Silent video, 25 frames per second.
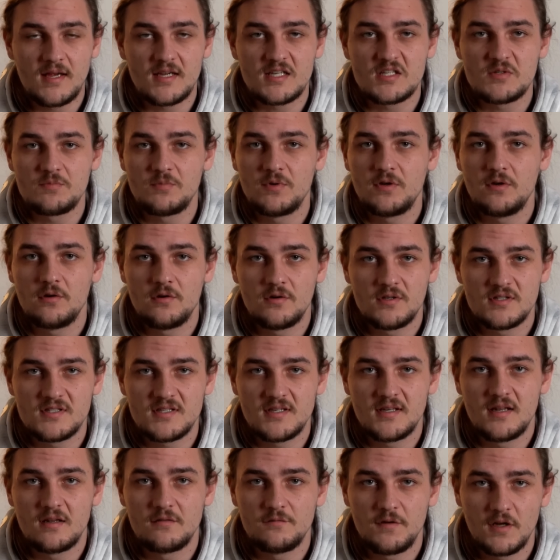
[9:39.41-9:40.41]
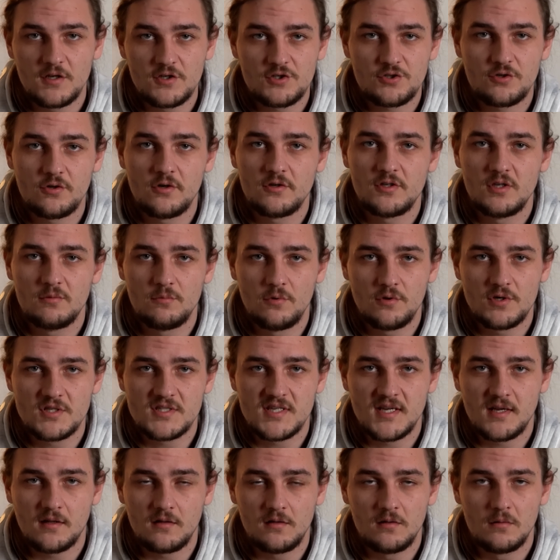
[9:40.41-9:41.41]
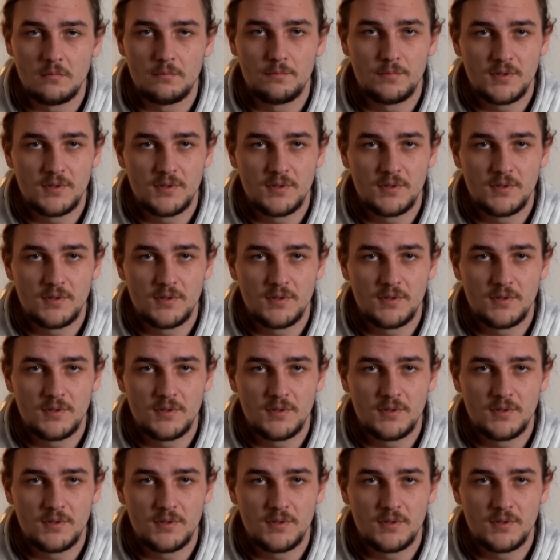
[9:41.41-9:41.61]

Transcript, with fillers: experience an adventure on your motorcycle,